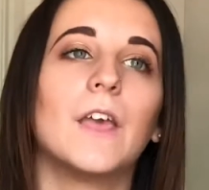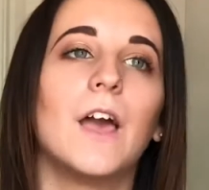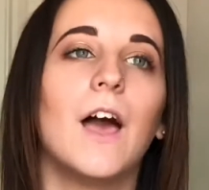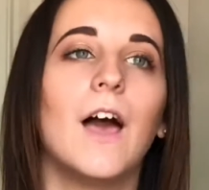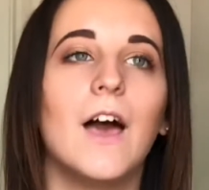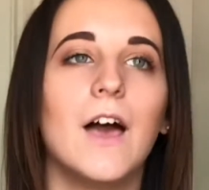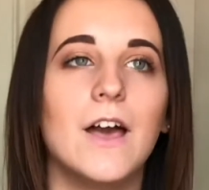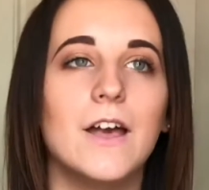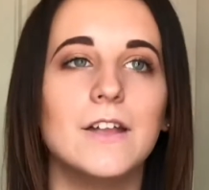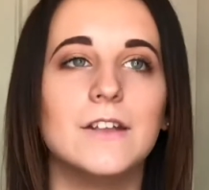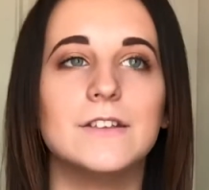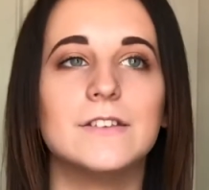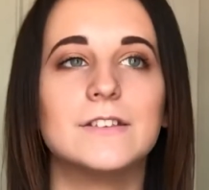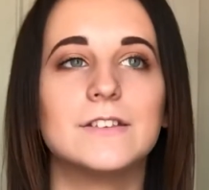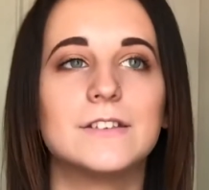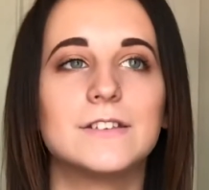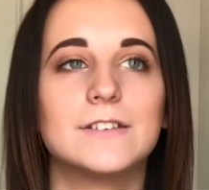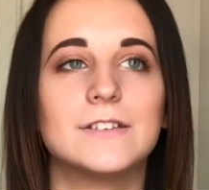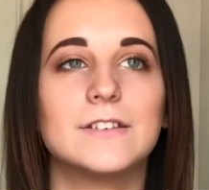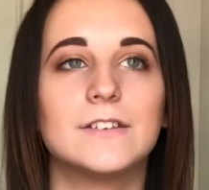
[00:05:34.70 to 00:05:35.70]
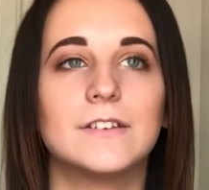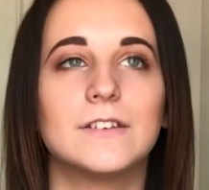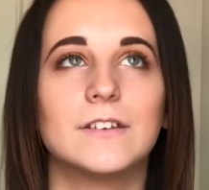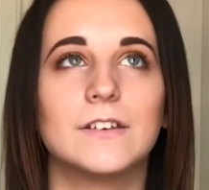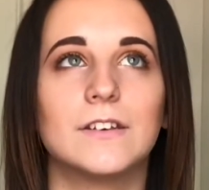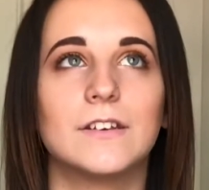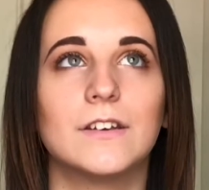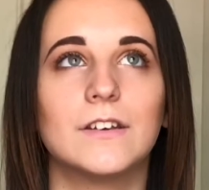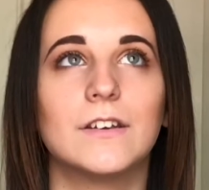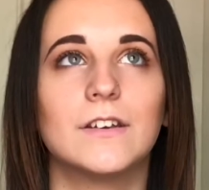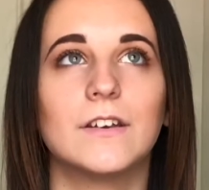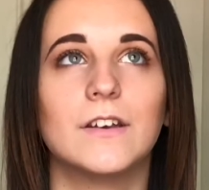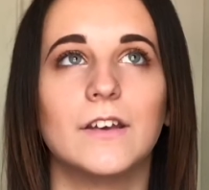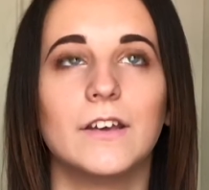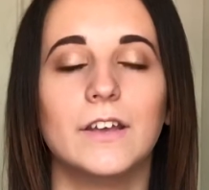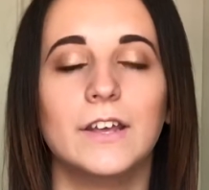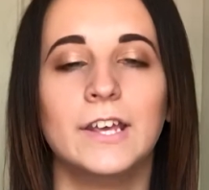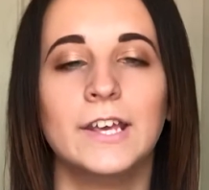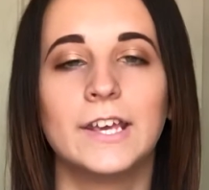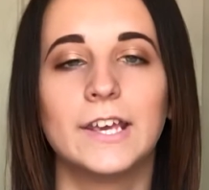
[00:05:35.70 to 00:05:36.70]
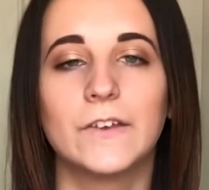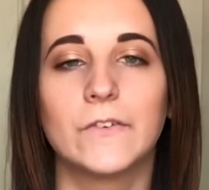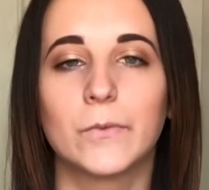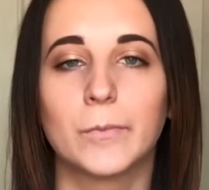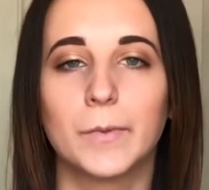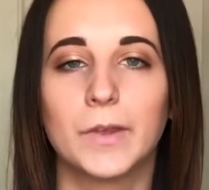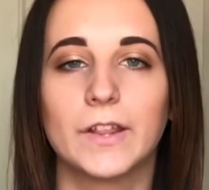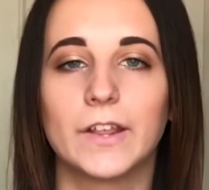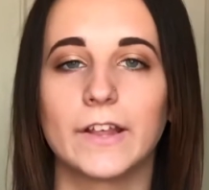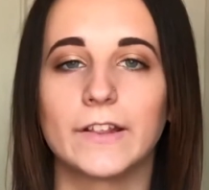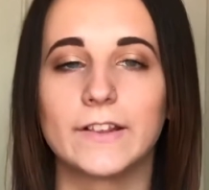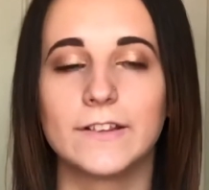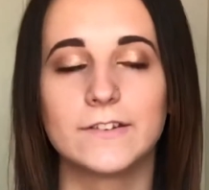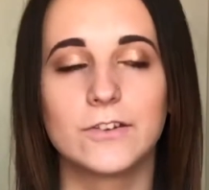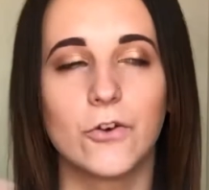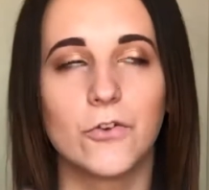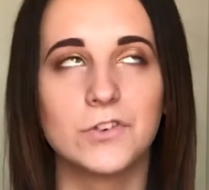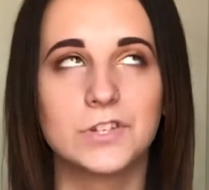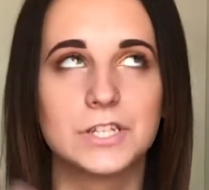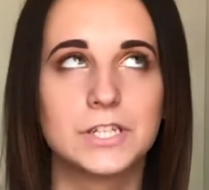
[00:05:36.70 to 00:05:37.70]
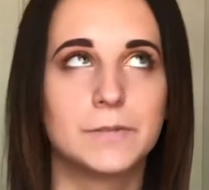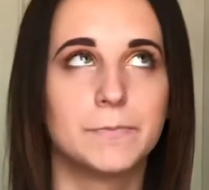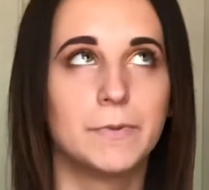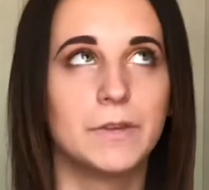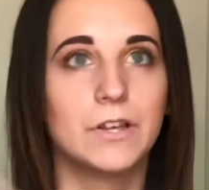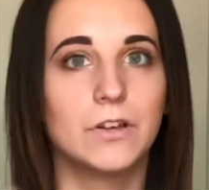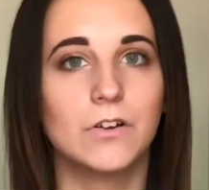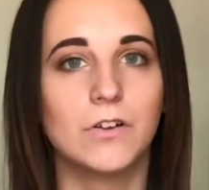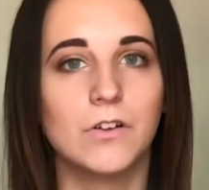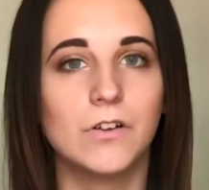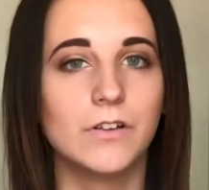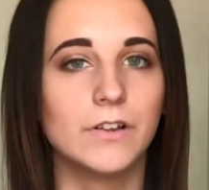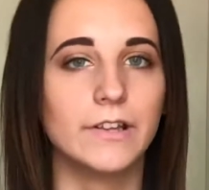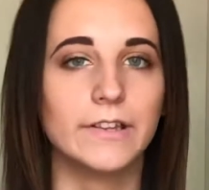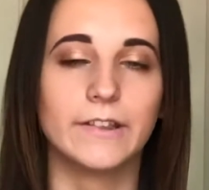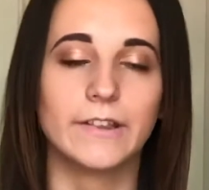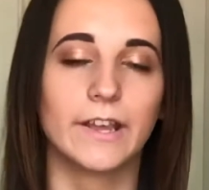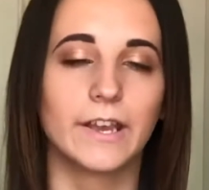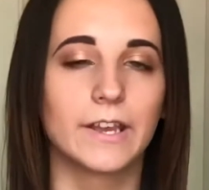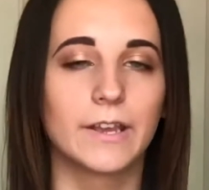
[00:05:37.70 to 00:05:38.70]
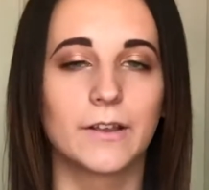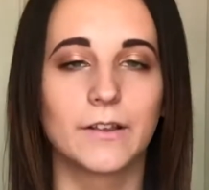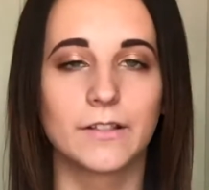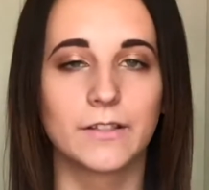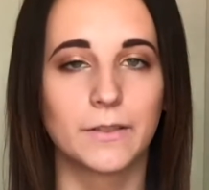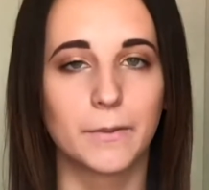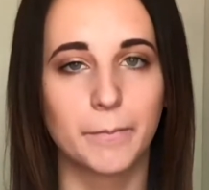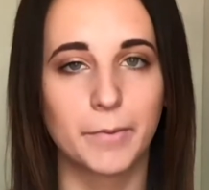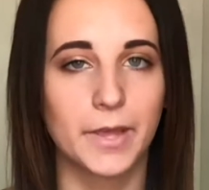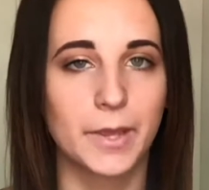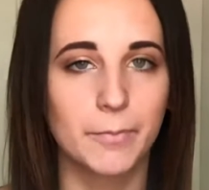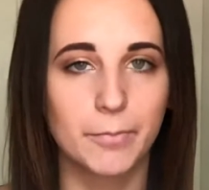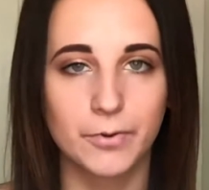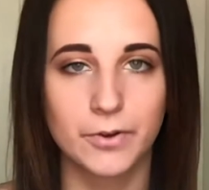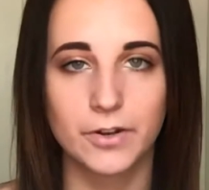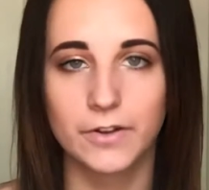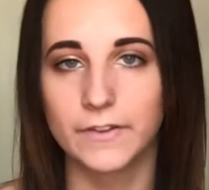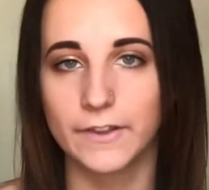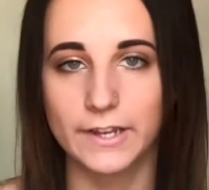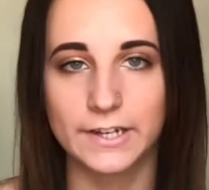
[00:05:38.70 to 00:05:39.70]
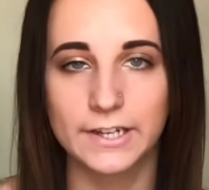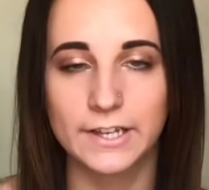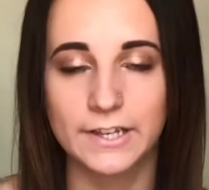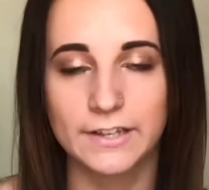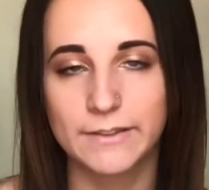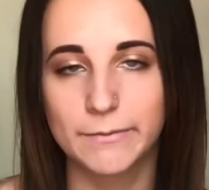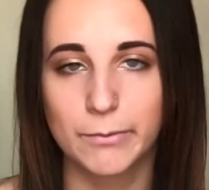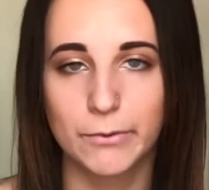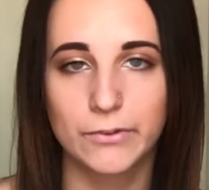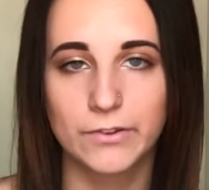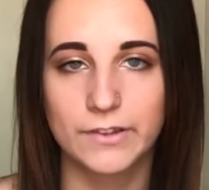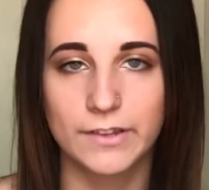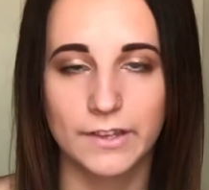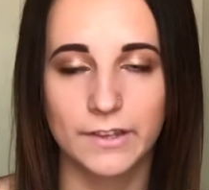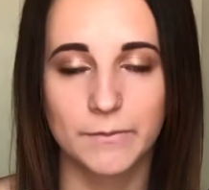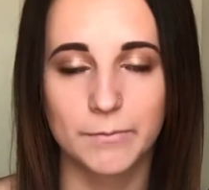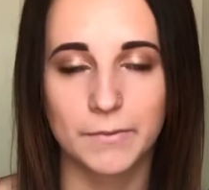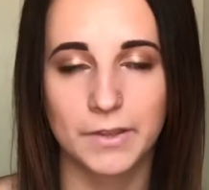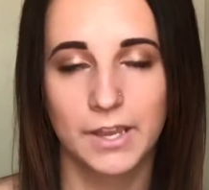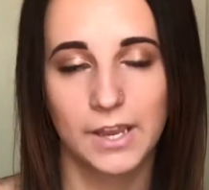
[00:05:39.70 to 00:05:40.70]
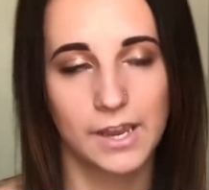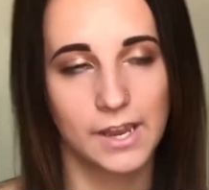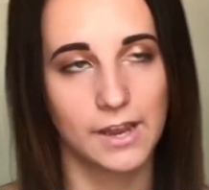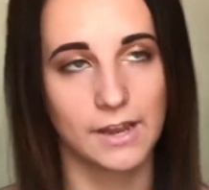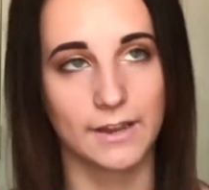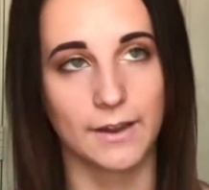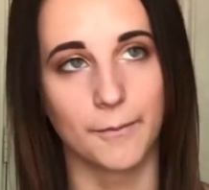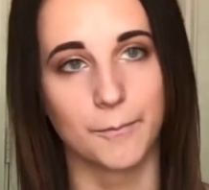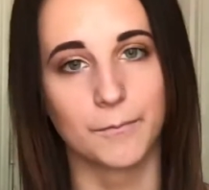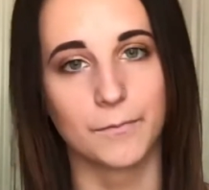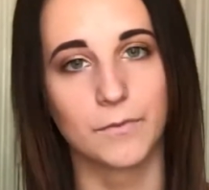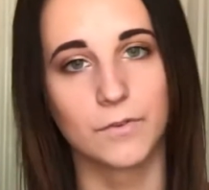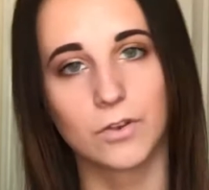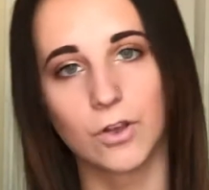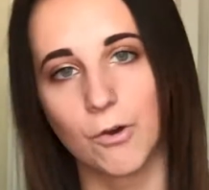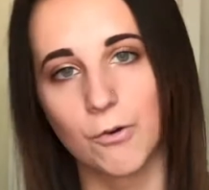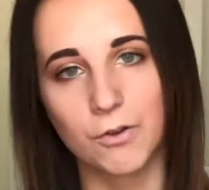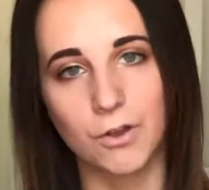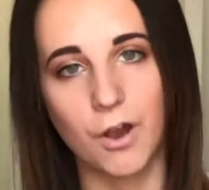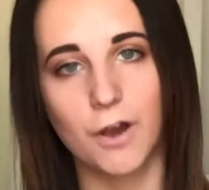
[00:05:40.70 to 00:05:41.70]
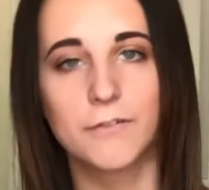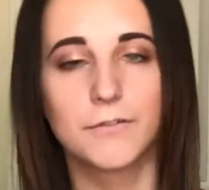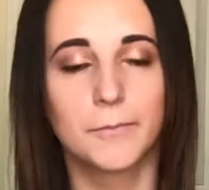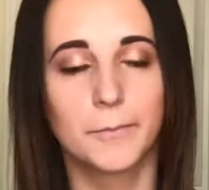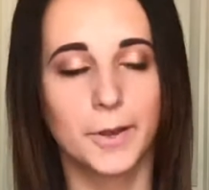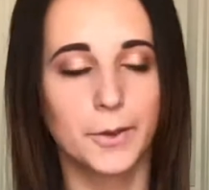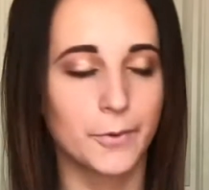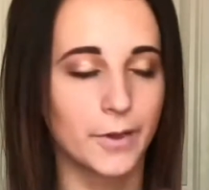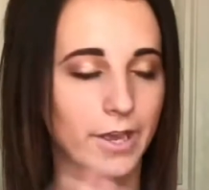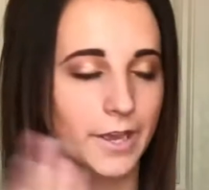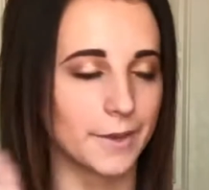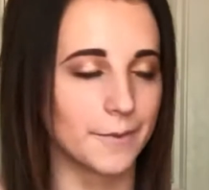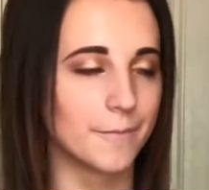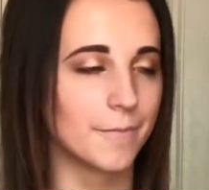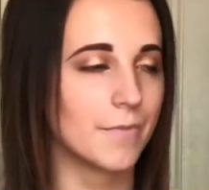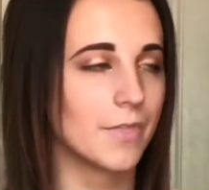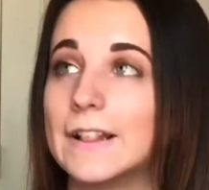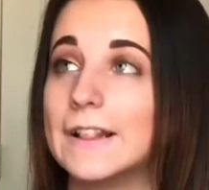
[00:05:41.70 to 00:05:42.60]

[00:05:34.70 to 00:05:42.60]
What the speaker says: and he gives me like this whole spiel and like the paper that he's supposed to give me, and I'm going off my way.